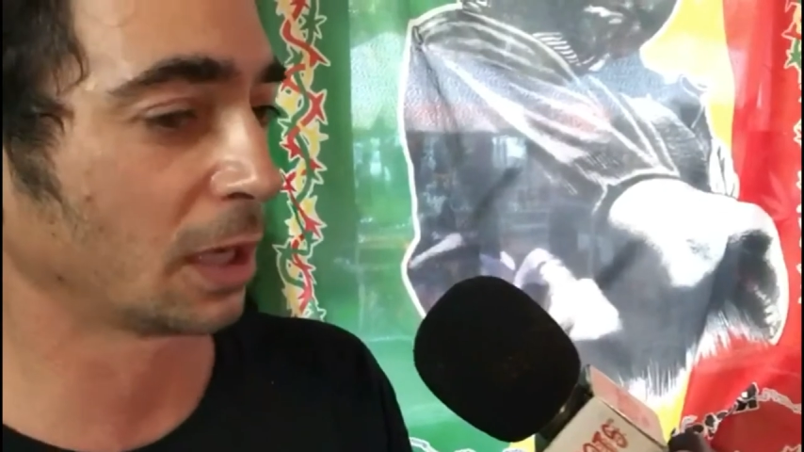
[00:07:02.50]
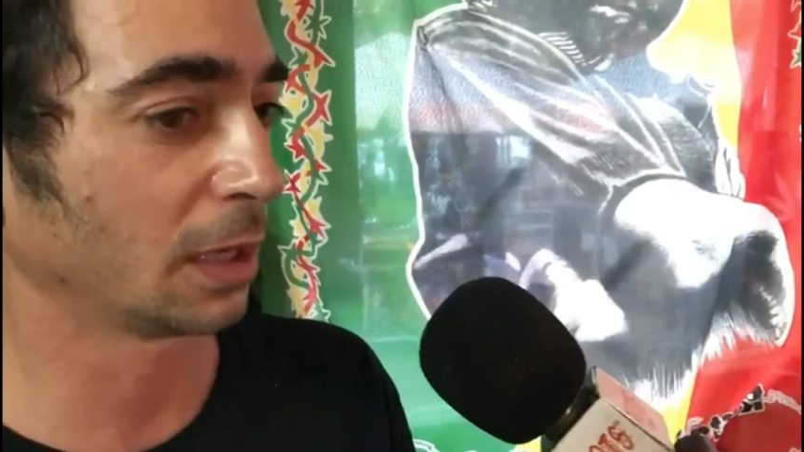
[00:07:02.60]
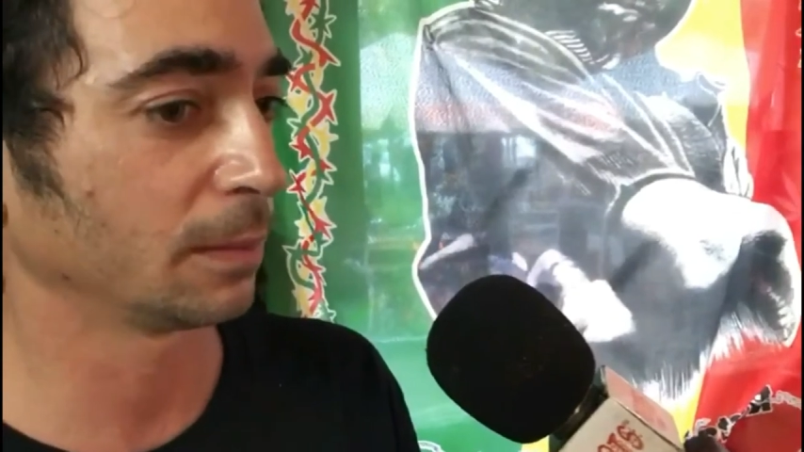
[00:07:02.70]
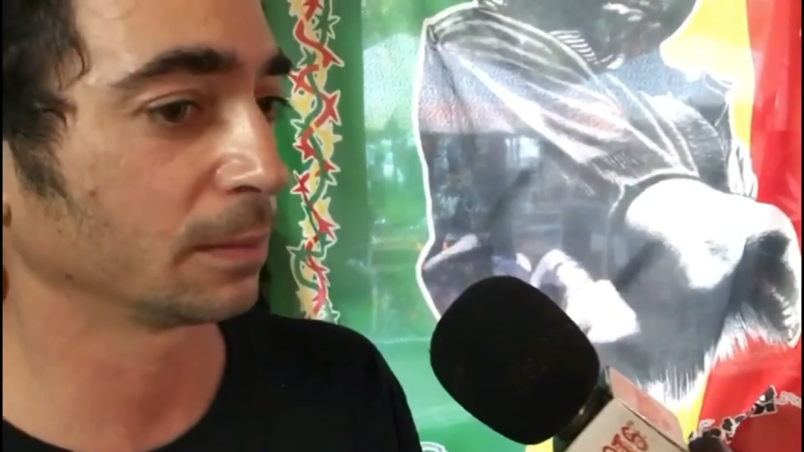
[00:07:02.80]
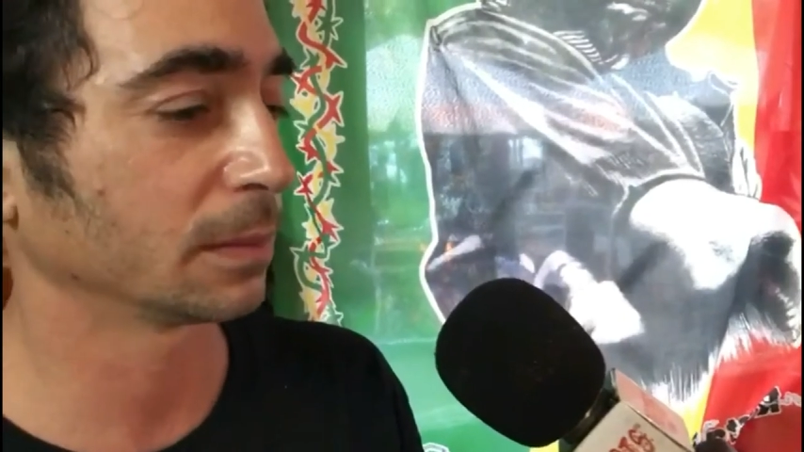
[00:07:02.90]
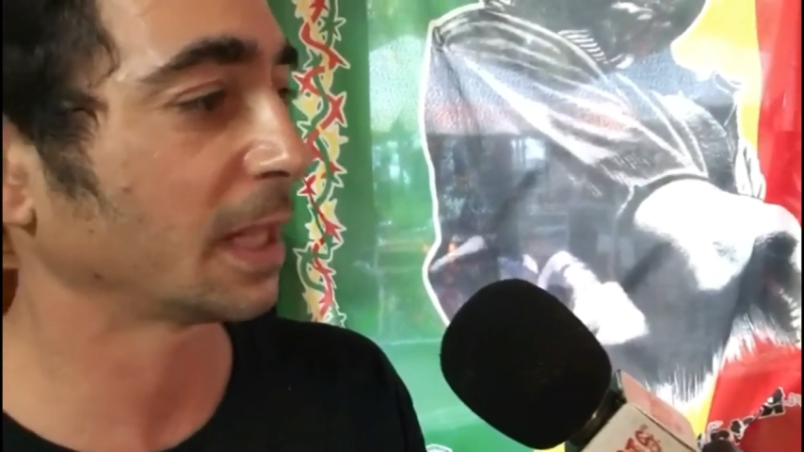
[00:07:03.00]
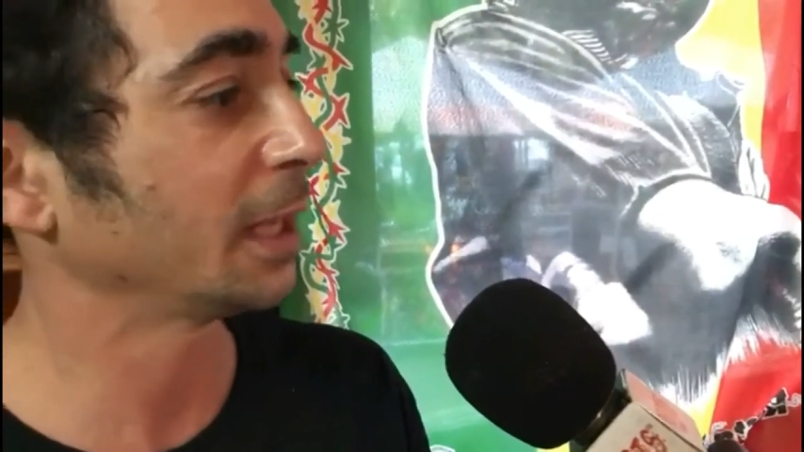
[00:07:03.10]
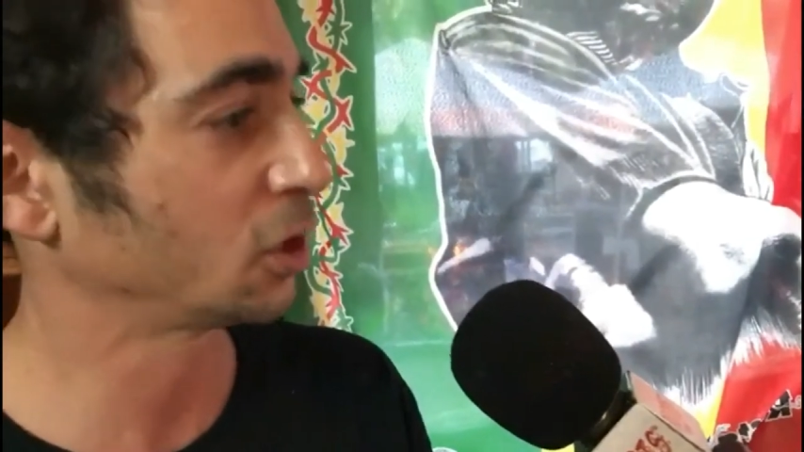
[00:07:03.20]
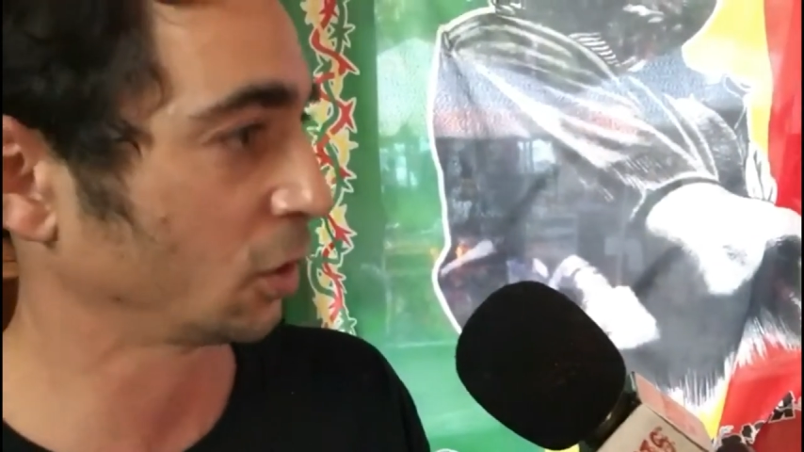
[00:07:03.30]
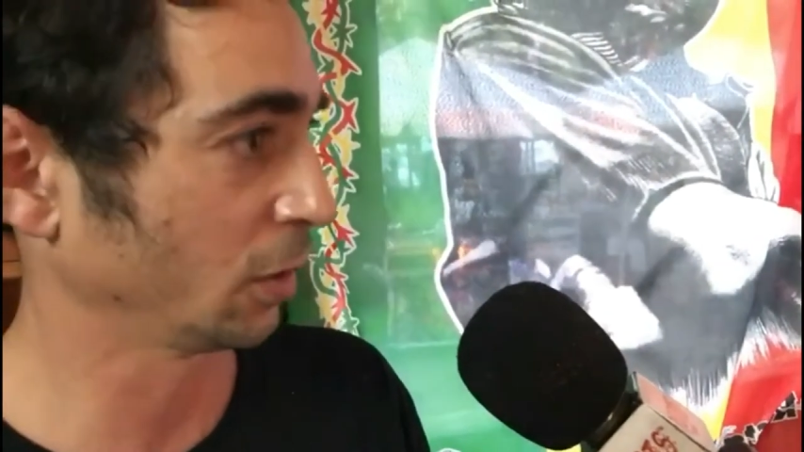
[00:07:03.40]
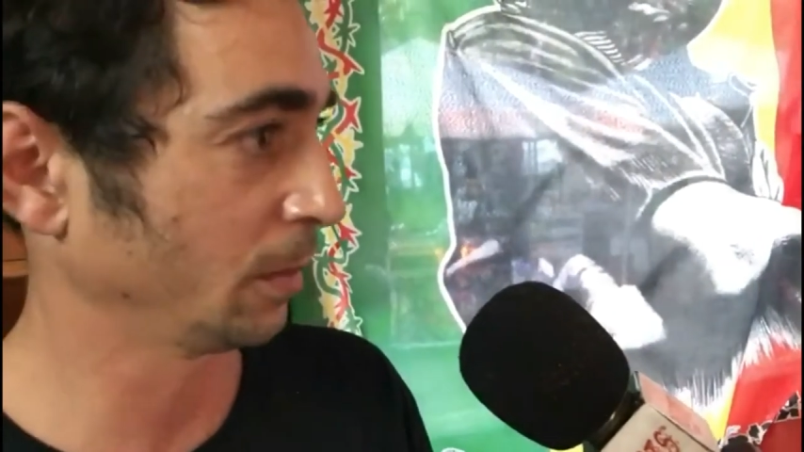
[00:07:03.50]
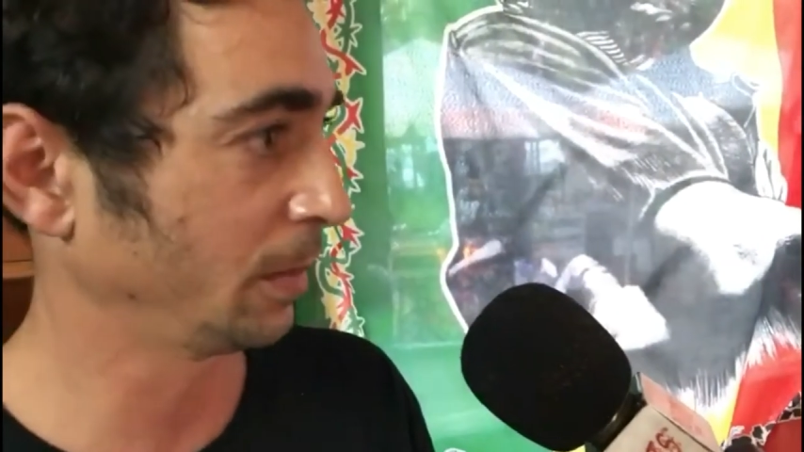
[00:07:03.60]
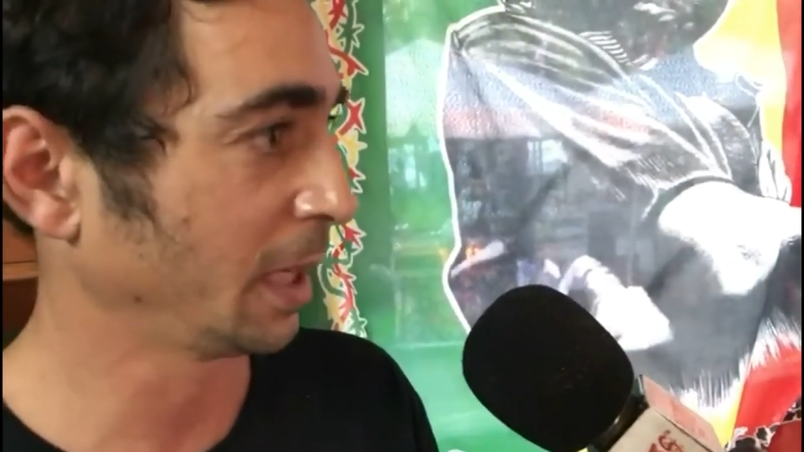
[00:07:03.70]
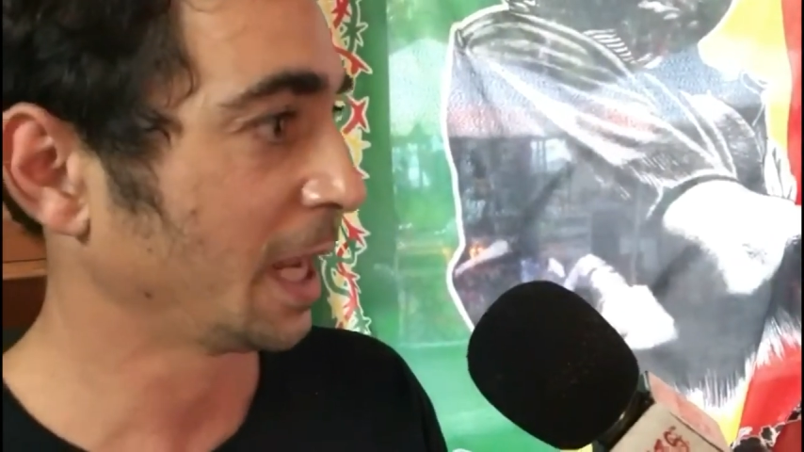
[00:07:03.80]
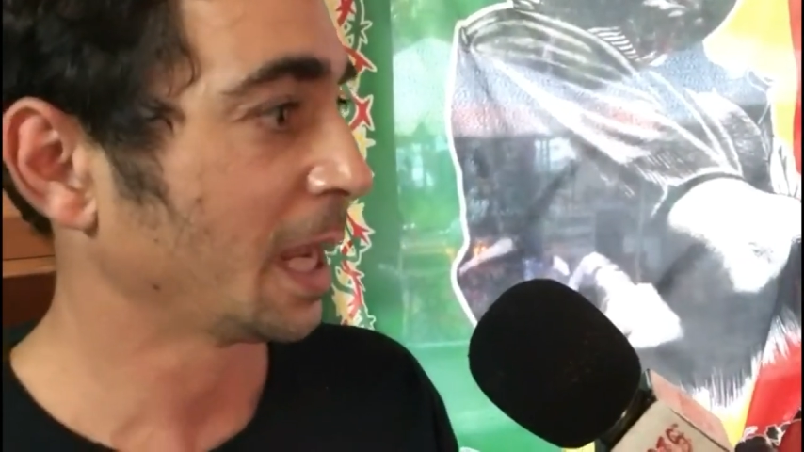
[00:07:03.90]
um, age group.
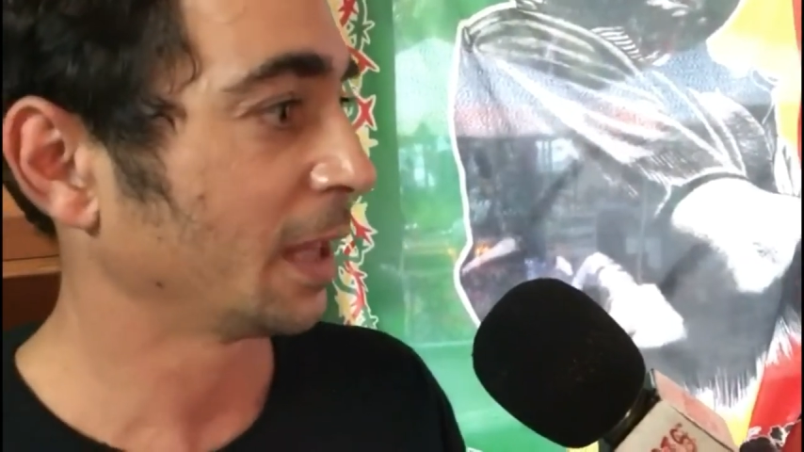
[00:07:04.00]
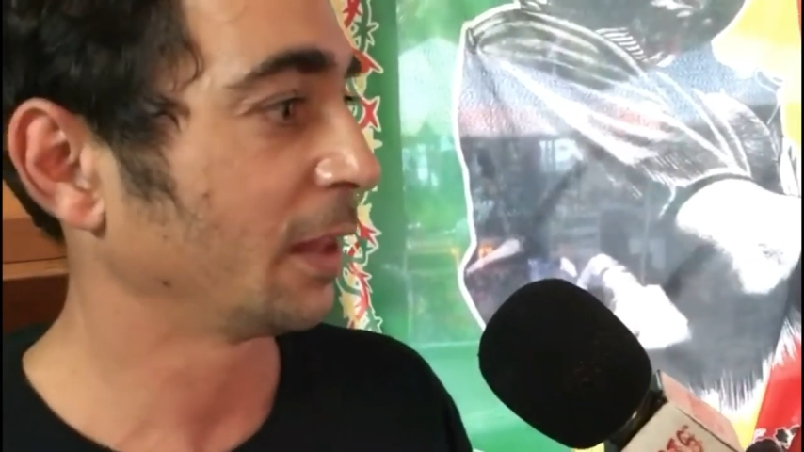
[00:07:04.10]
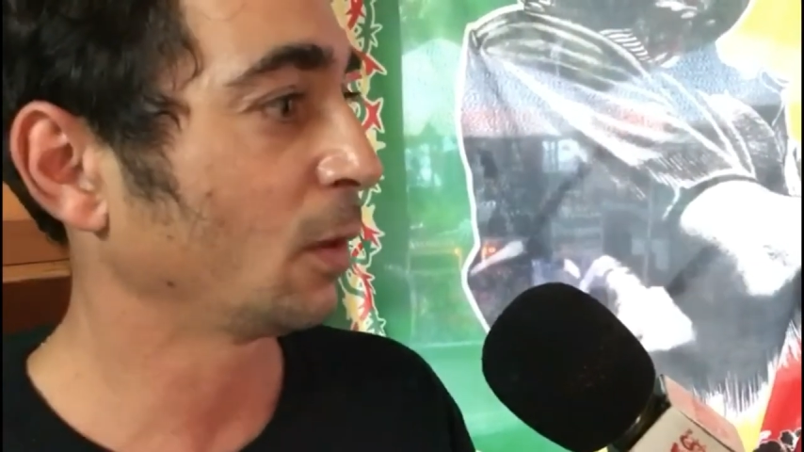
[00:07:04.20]
Yes.